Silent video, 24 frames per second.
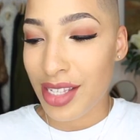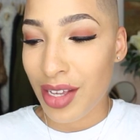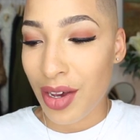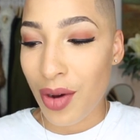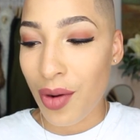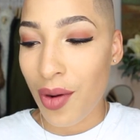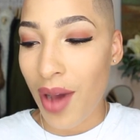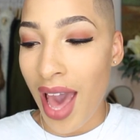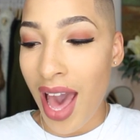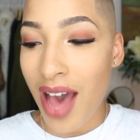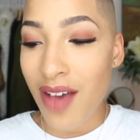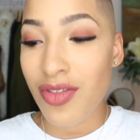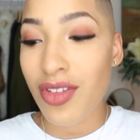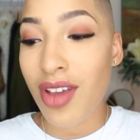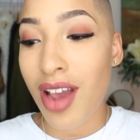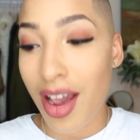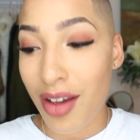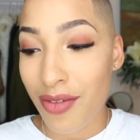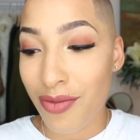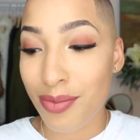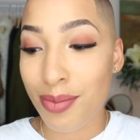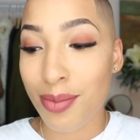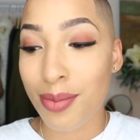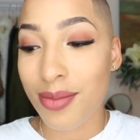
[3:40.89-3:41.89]
So after
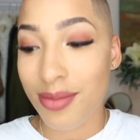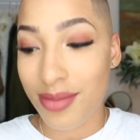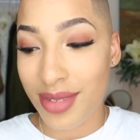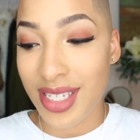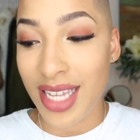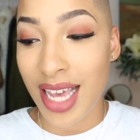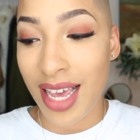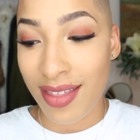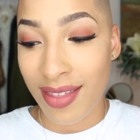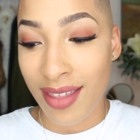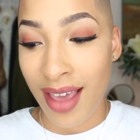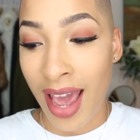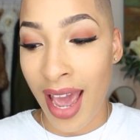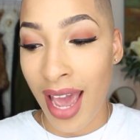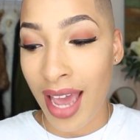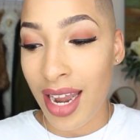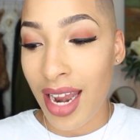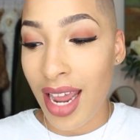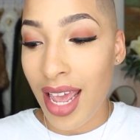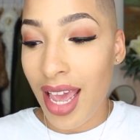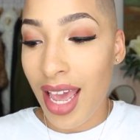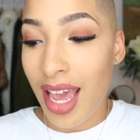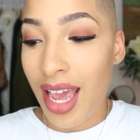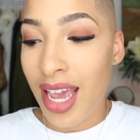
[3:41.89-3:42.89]
I've said that,
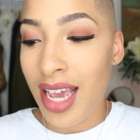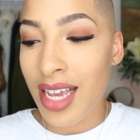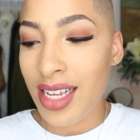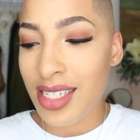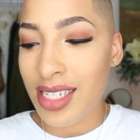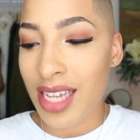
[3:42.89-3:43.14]
he